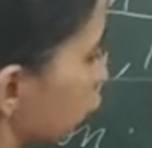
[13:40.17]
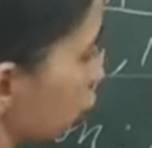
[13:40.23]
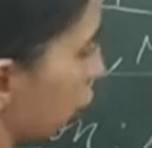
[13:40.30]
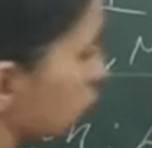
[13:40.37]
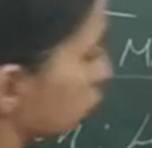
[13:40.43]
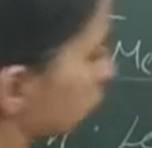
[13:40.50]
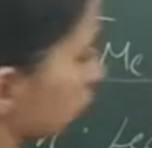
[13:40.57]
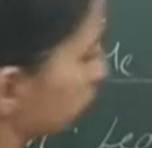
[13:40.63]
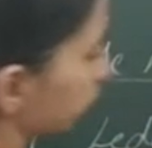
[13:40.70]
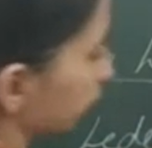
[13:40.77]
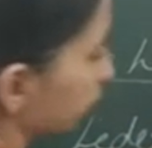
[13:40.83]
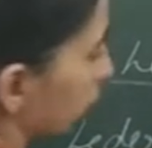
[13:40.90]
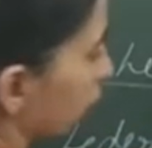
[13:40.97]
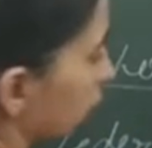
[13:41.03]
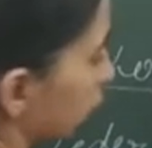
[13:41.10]
Tatum.
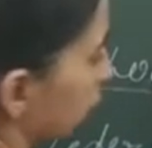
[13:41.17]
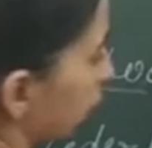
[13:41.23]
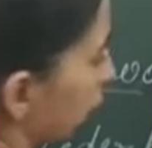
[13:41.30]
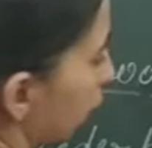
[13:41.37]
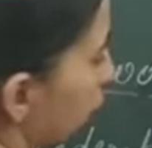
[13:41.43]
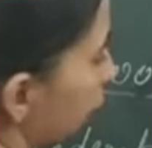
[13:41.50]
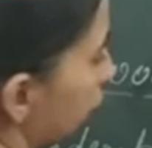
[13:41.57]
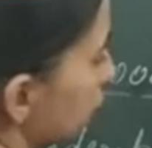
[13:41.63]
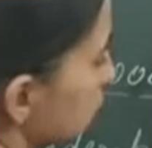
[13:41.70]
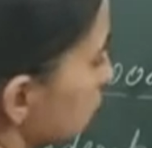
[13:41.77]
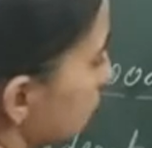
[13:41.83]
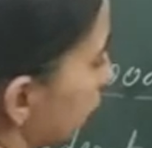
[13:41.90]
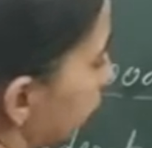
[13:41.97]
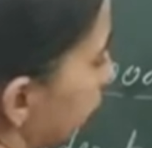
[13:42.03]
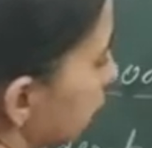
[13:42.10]
The name of the
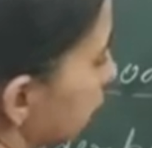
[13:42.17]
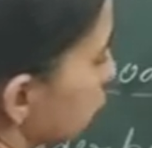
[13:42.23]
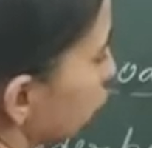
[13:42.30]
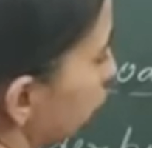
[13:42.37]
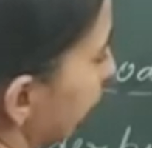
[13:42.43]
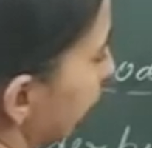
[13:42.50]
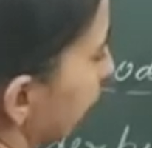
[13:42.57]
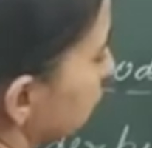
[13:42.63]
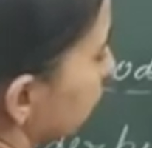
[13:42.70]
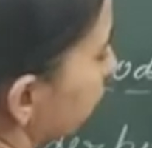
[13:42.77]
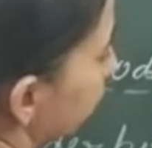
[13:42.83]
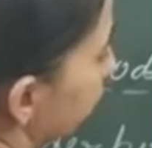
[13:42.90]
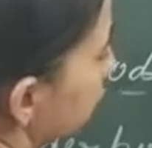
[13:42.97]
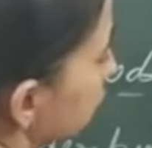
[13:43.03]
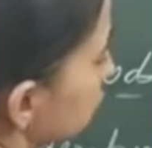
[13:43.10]
scientist who
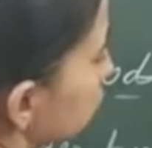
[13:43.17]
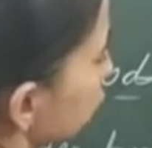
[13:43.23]
explained this